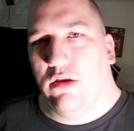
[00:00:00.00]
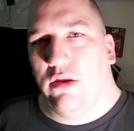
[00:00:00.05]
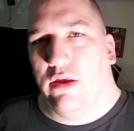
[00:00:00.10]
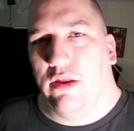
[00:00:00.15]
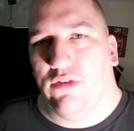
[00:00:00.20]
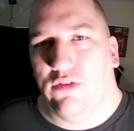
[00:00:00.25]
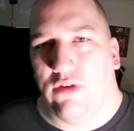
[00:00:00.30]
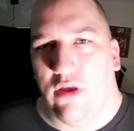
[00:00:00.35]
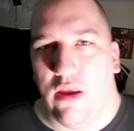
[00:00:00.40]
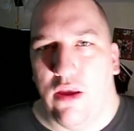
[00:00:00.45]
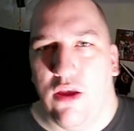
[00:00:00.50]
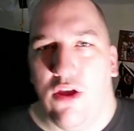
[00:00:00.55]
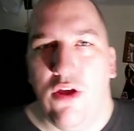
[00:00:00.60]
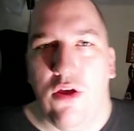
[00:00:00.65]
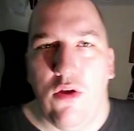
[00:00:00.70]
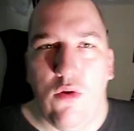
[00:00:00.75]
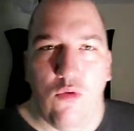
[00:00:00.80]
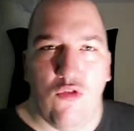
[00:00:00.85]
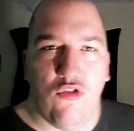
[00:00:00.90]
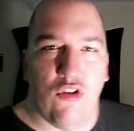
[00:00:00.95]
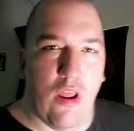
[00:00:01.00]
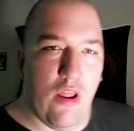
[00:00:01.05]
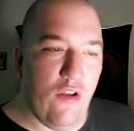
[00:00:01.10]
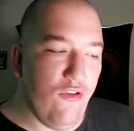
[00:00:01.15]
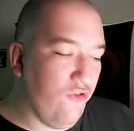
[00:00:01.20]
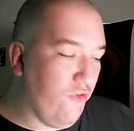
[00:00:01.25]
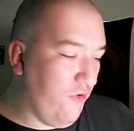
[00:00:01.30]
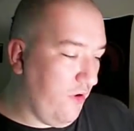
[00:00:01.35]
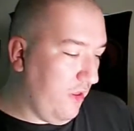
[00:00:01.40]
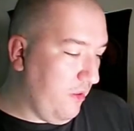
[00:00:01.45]
gets a huge
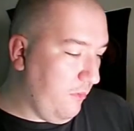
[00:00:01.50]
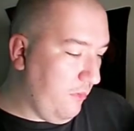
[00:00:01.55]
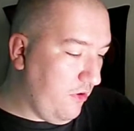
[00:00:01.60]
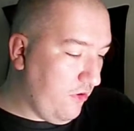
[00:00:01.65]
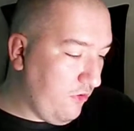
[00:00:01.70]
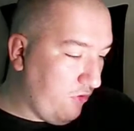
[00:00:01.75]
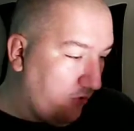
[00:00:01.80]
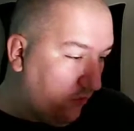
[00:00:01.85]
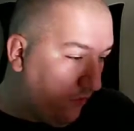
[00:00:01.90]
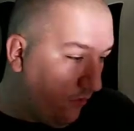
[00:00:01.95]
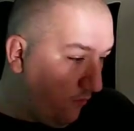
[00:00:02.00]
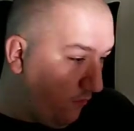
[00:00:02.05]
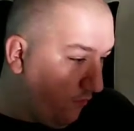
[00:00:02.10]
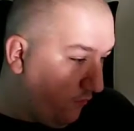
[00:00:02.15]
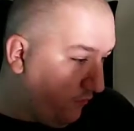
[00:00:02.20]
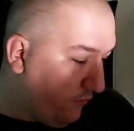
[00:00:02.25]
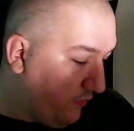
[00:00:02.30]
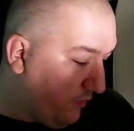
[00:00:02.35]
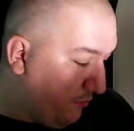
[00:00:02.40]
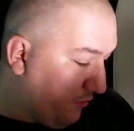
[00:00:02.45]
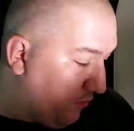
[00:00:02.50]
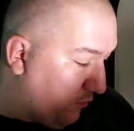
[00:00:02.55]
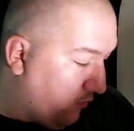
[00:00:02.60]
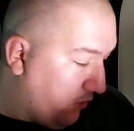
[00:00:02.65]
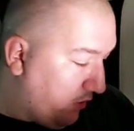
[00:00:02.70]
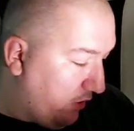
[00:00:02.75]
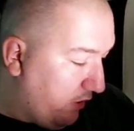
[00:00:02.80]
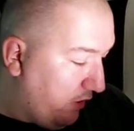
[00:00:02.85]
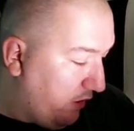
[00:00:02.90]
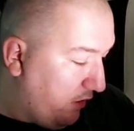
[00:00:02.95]
entry. Let me just flip to
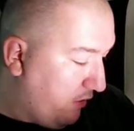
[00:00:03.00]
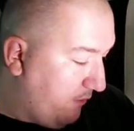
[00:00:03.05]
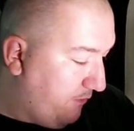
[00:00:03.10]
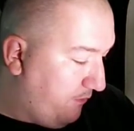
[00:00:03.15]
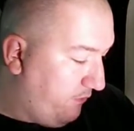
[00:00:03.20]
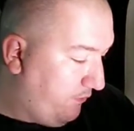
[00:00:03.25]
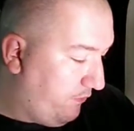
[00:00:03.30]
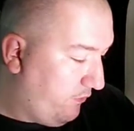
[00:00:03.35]
one here.